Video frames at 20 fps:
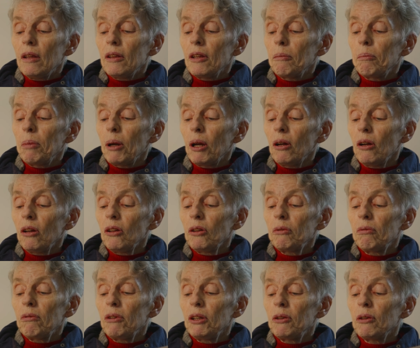The
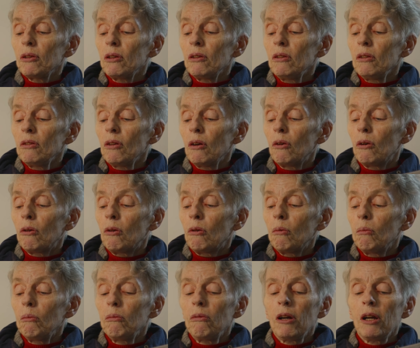bears returned
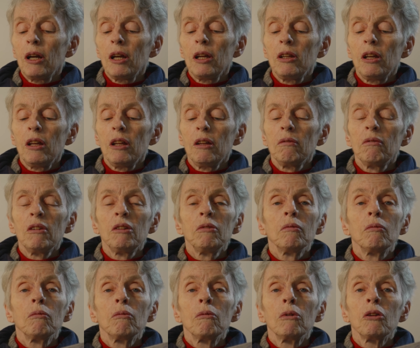home
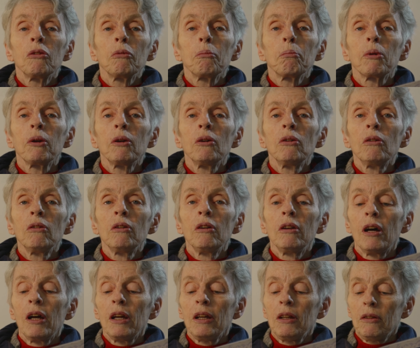radiant with pure
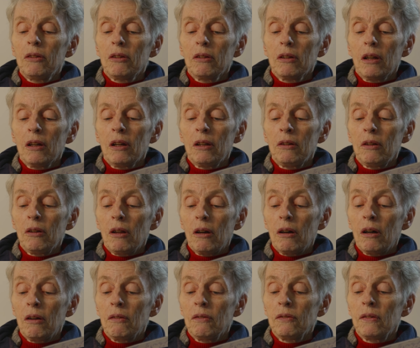light and
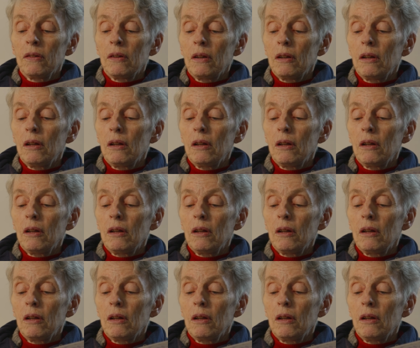love.